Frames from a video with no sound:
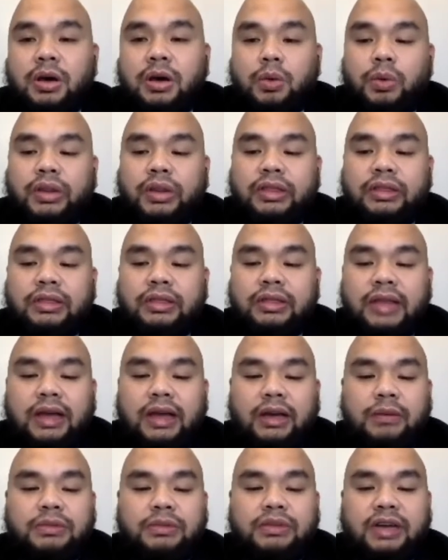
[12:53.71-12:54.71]
with
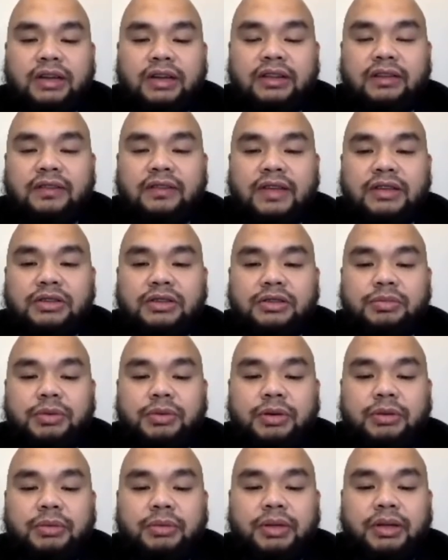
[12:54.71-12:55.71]
non-obstructive
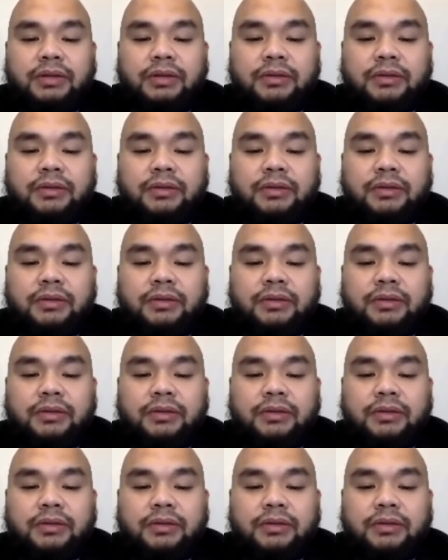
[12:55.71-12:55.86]
azoospermia.